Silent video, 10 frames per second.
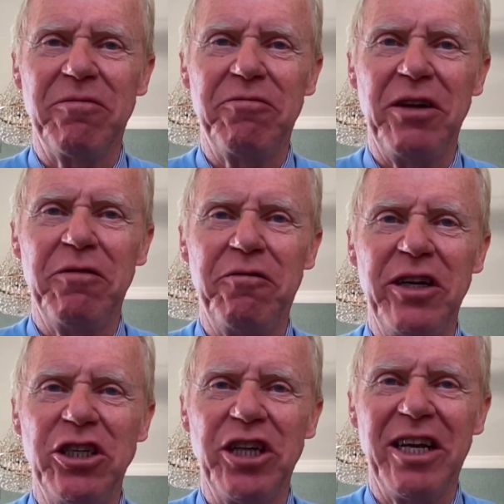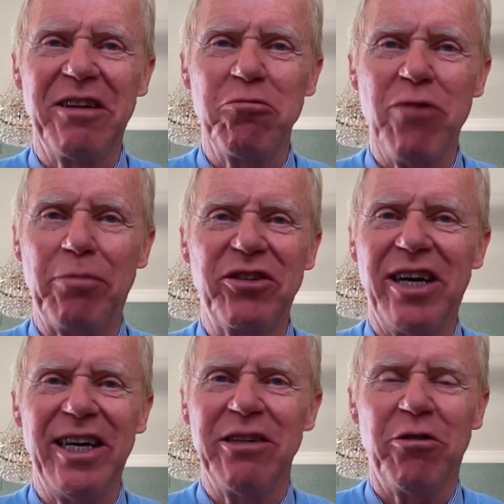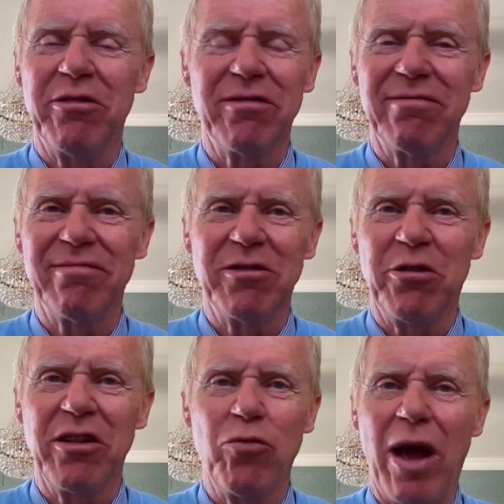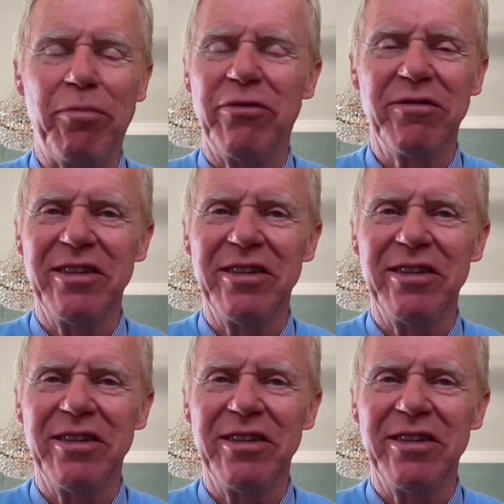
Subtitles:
infringing website on the web.